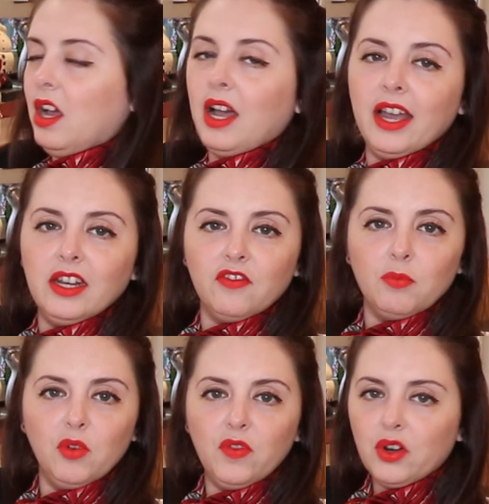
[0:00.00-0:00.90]
kind of
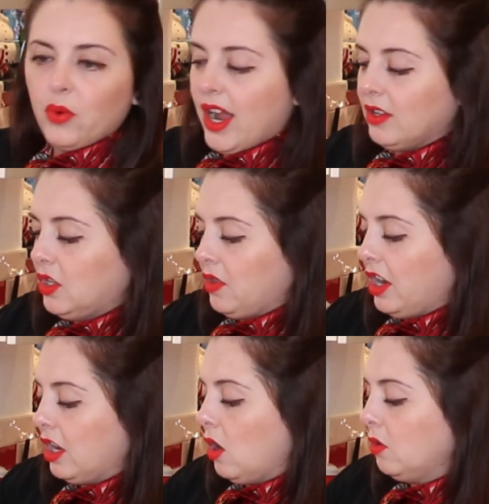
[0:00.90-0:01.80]
move it around so
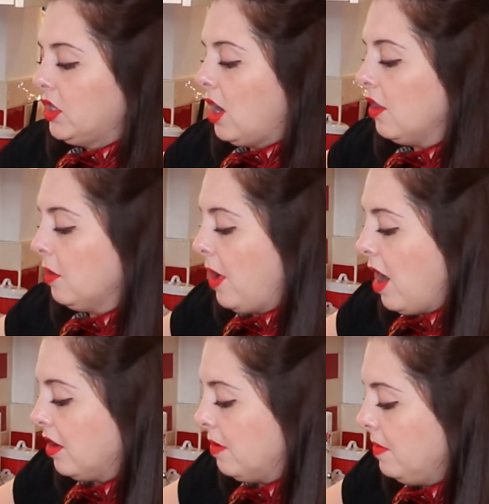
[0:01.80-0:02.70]
that it coats all the
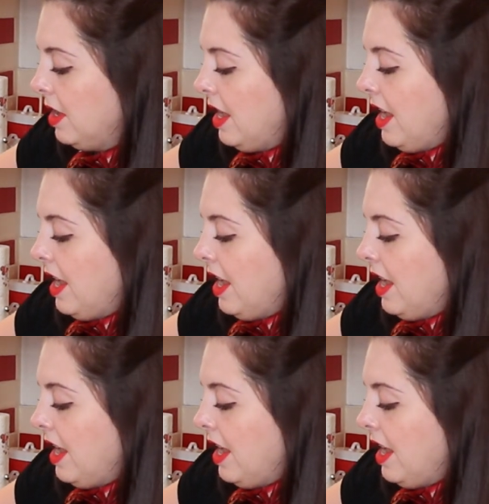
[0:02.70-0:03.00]
bottom,